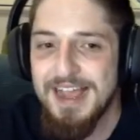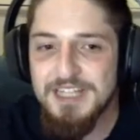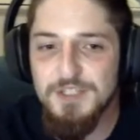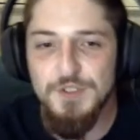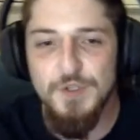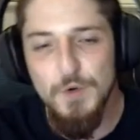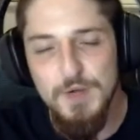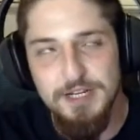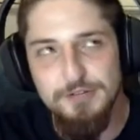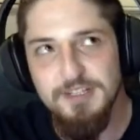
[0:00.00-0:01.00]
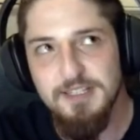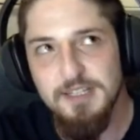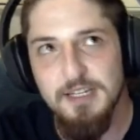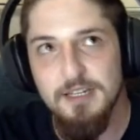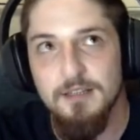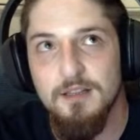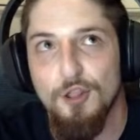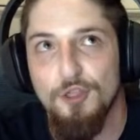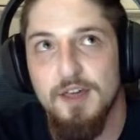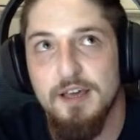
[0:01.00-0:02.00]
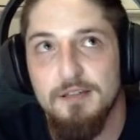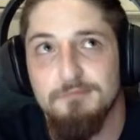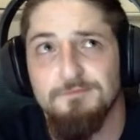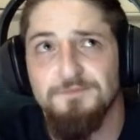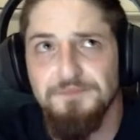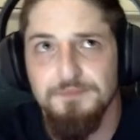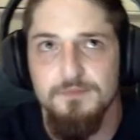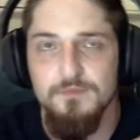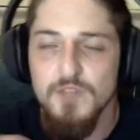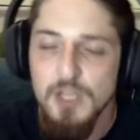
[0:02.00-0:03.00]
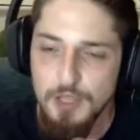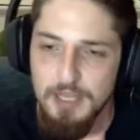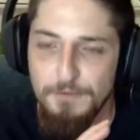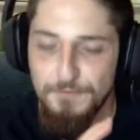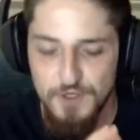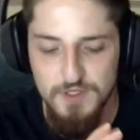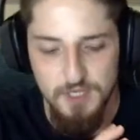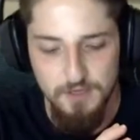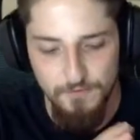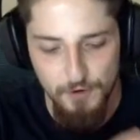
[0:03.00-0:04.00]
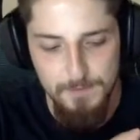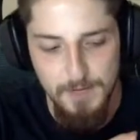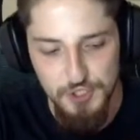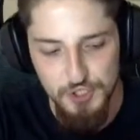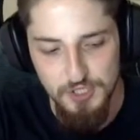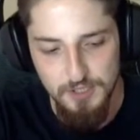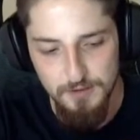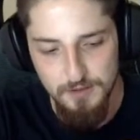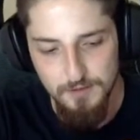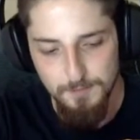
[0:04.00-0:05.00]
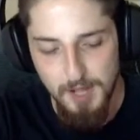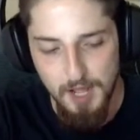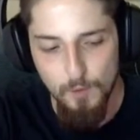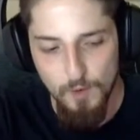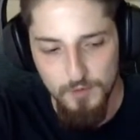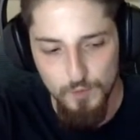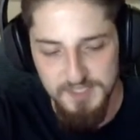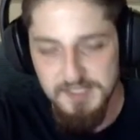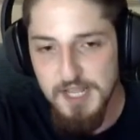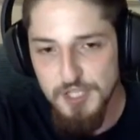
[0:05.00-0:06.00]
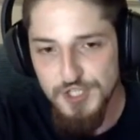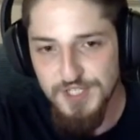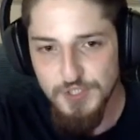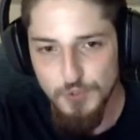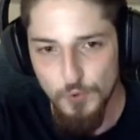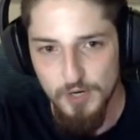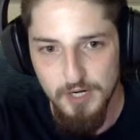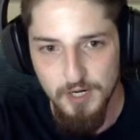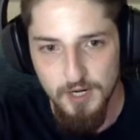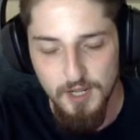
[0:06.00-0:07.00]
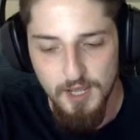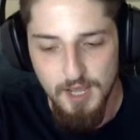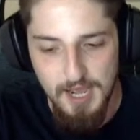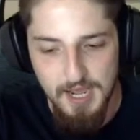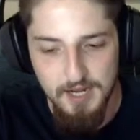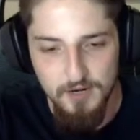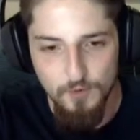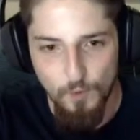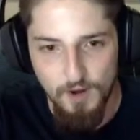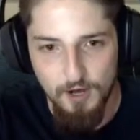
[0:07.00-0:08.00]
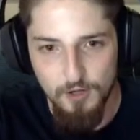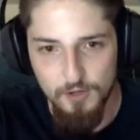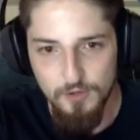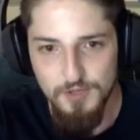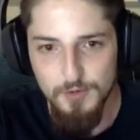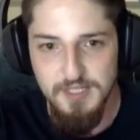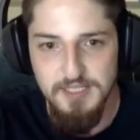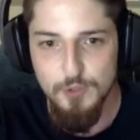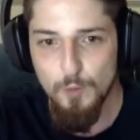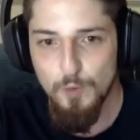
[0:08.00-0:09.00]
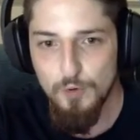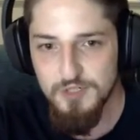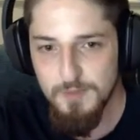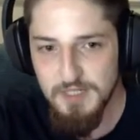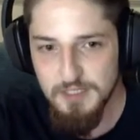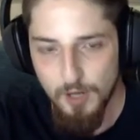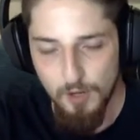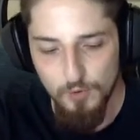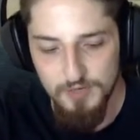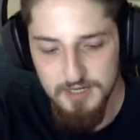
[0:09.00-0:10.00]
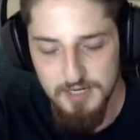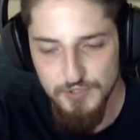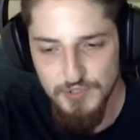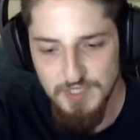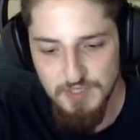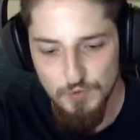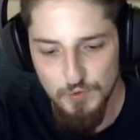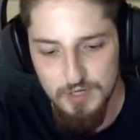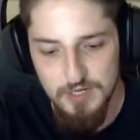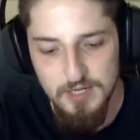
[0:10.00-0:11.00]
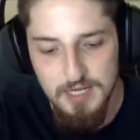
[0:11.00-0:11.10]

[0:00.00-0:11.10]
It's so interesting that like it feels like very much that part 1 was Denji's story. And while there is still more to be told in Denji's story,